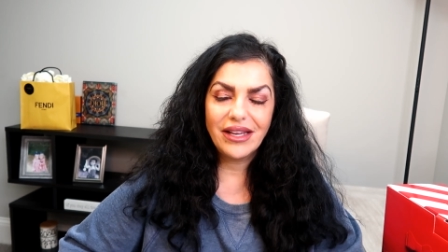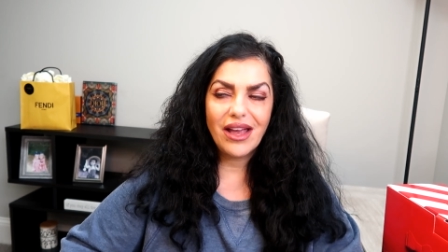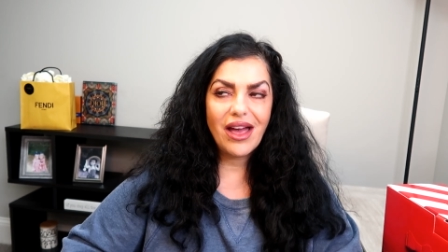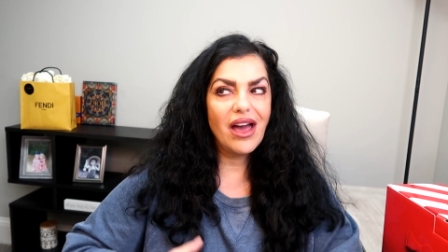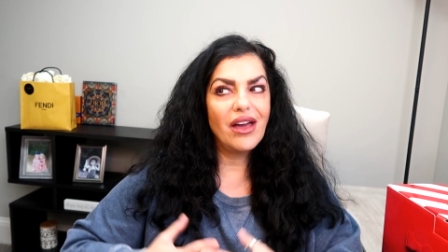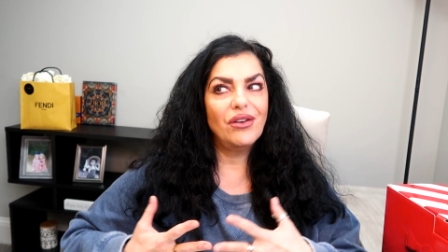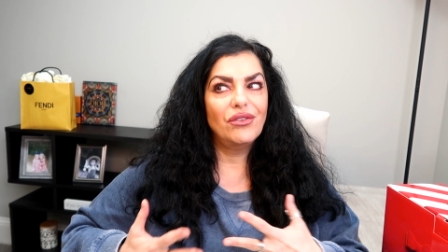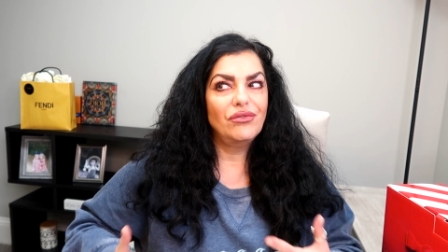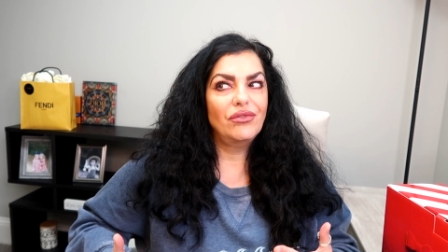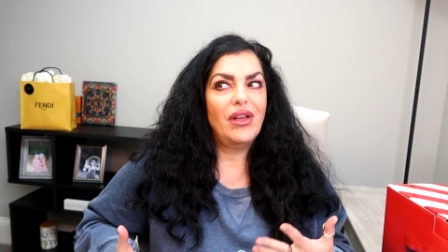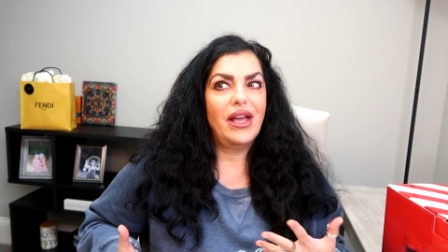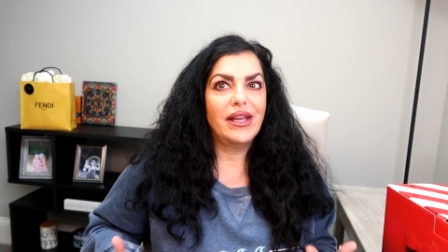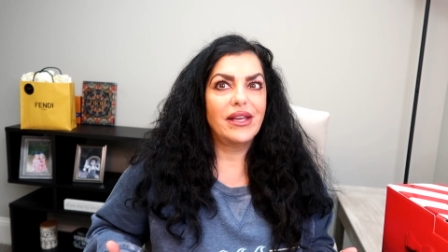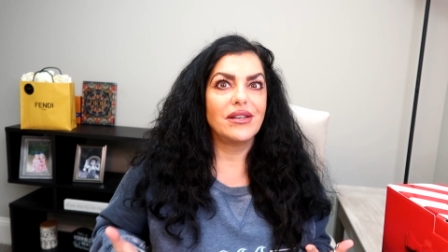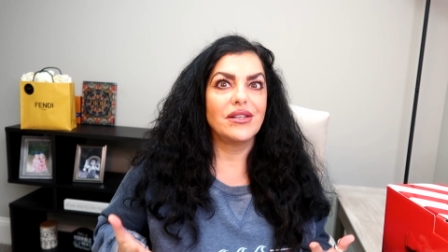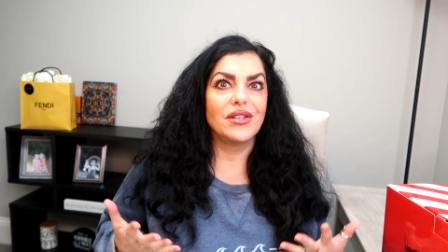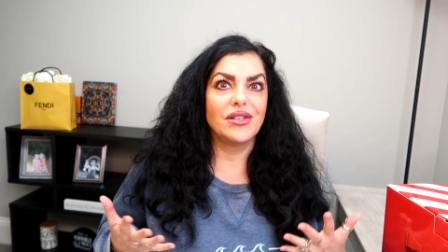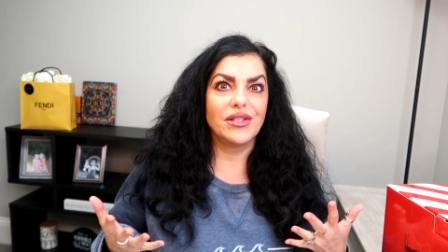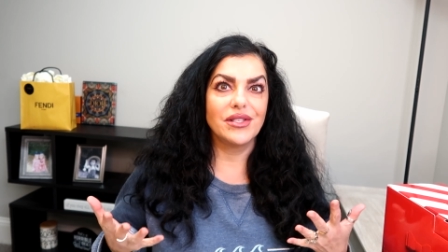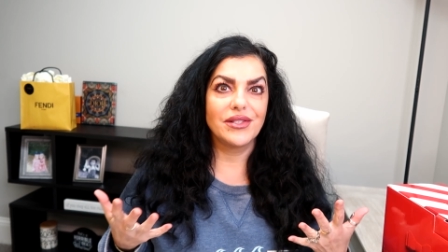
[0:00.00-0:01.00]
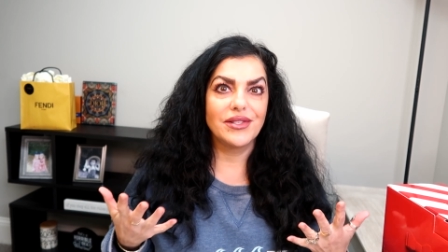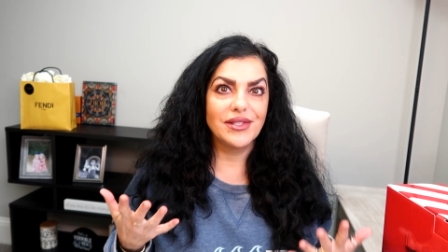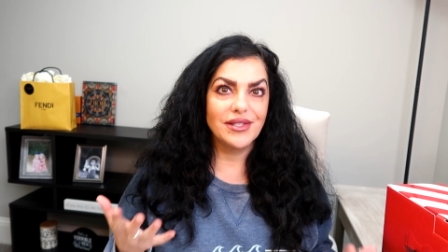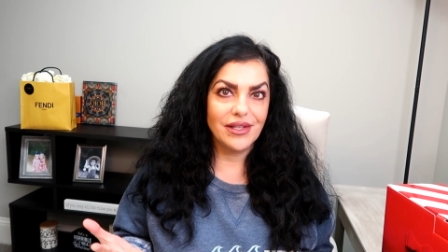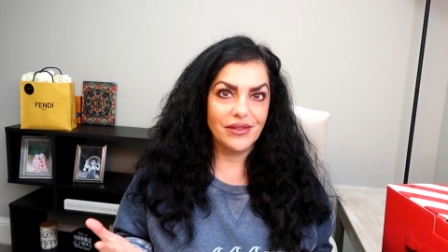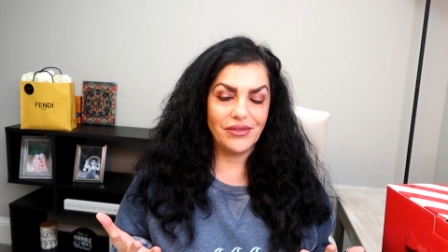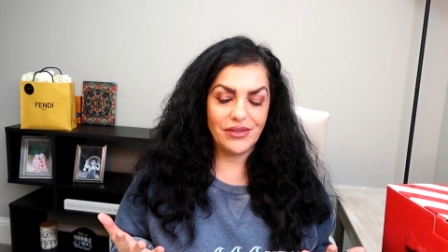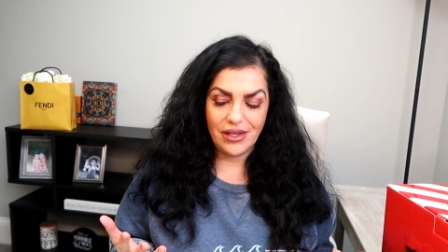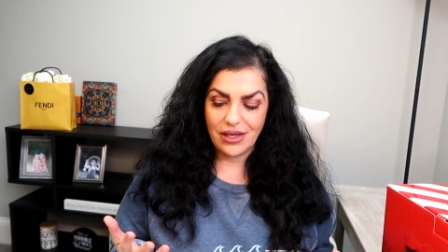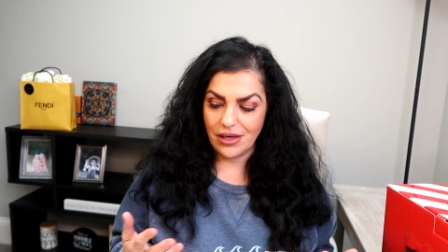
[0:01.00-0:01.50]
Like, I don't like it to just
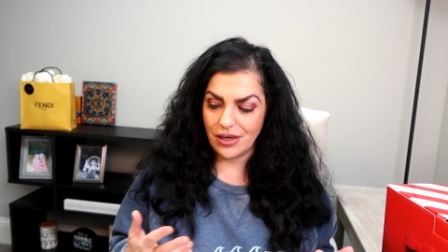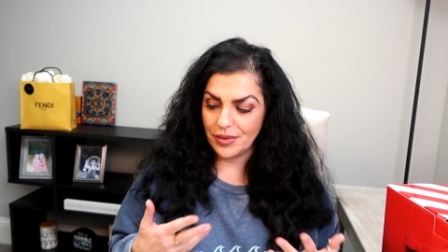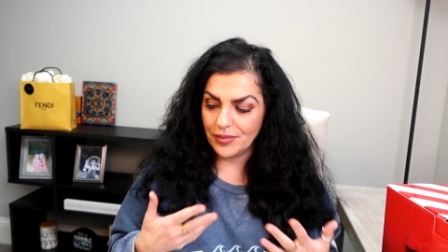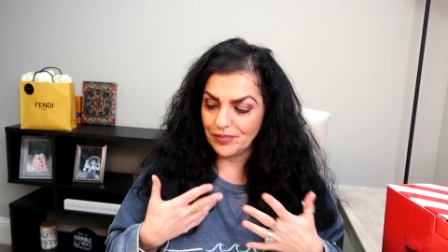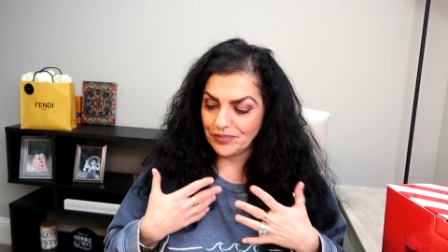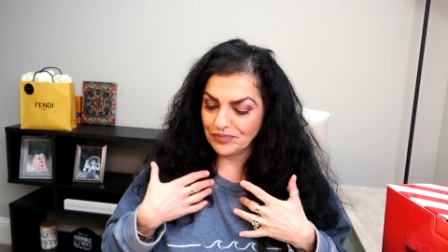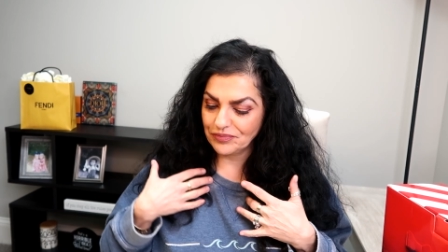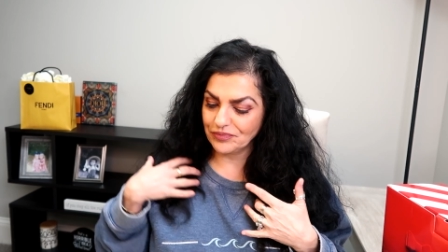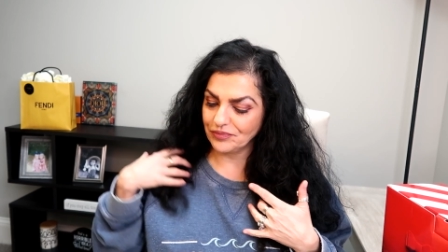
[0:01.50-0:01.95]
sit there.